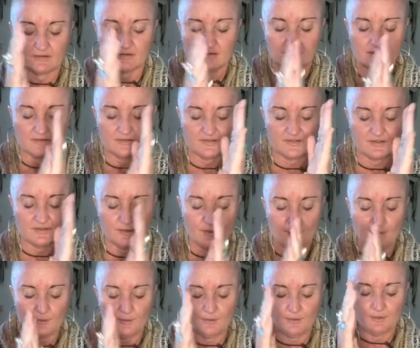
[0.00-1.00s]

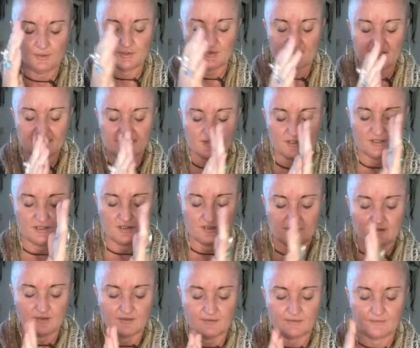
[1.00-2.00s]
slow
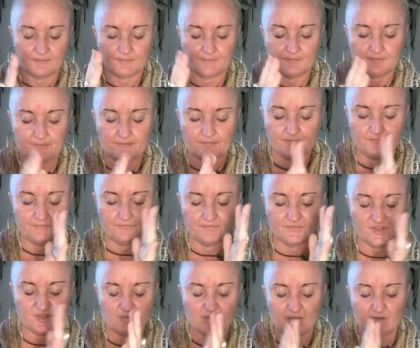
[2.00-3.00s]
transition
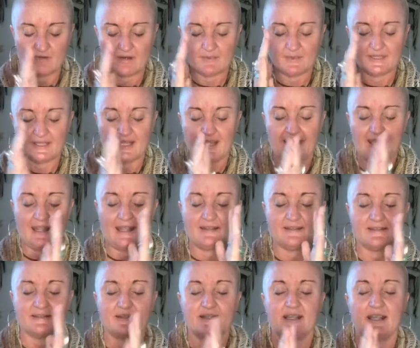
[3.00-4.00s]
just by rubbing the
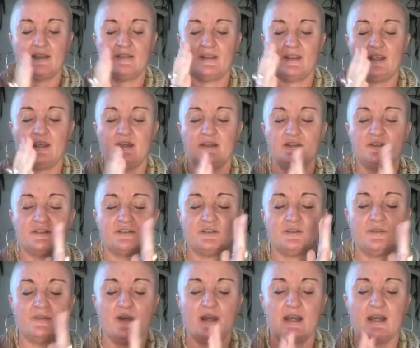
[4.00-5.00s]
hands together into
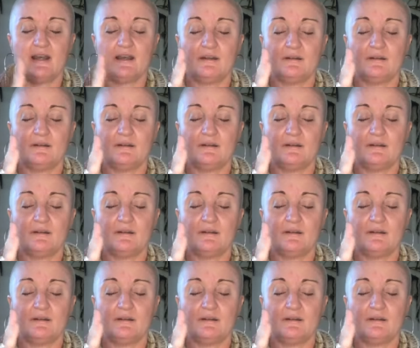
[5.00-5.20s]
the heart,